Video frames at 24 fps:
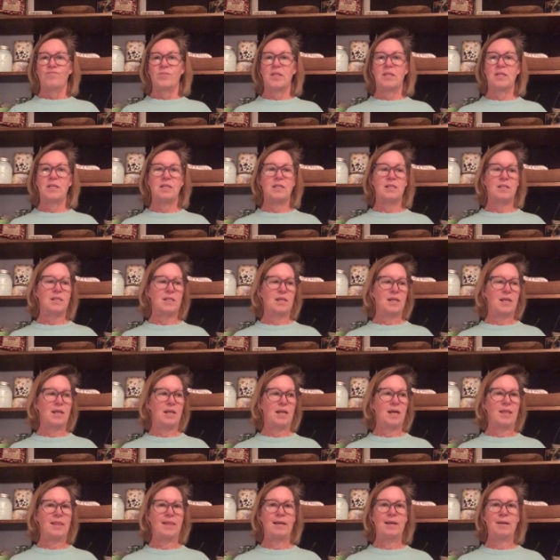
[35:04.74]
Let's see,
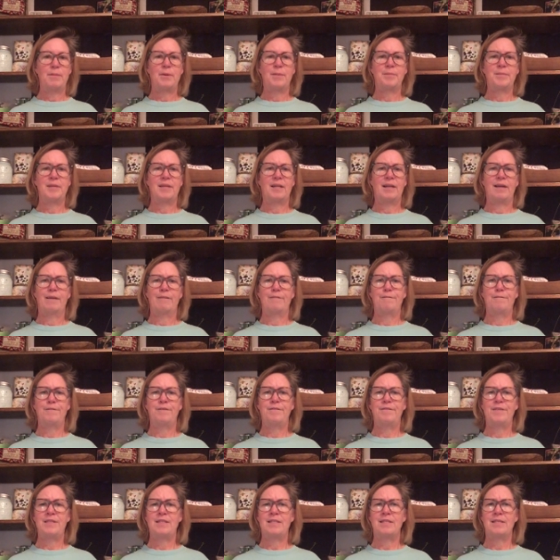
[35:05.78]
I think I'm up to like
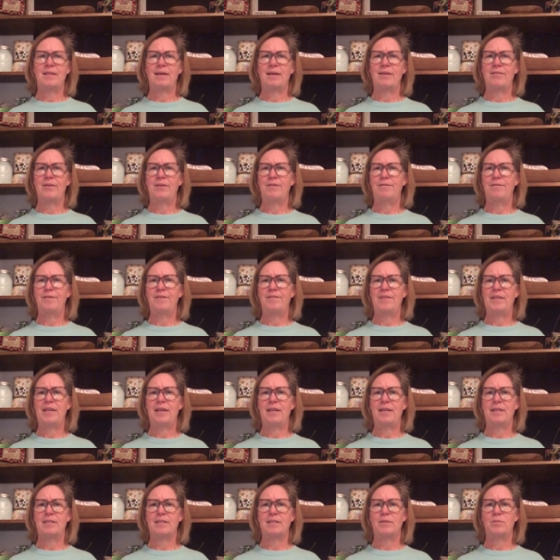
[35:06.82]
57,
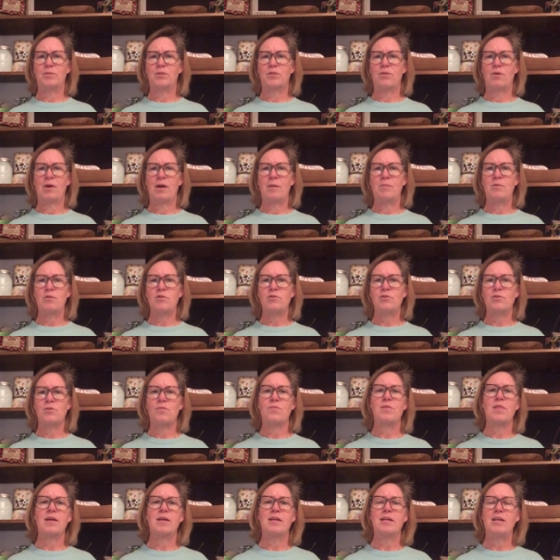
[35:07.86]
58 subscribers, so
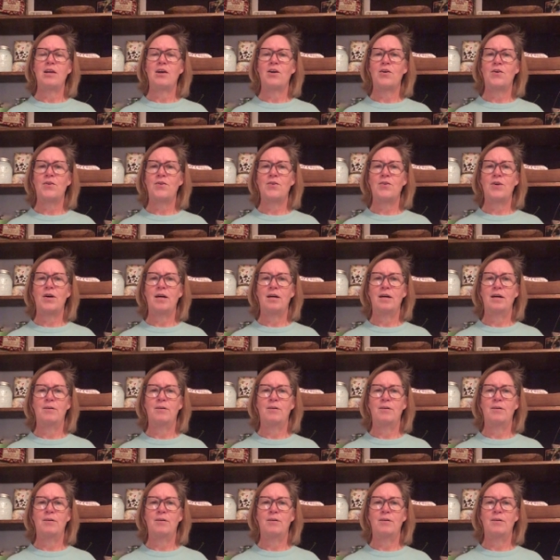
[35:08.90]
thank y'all.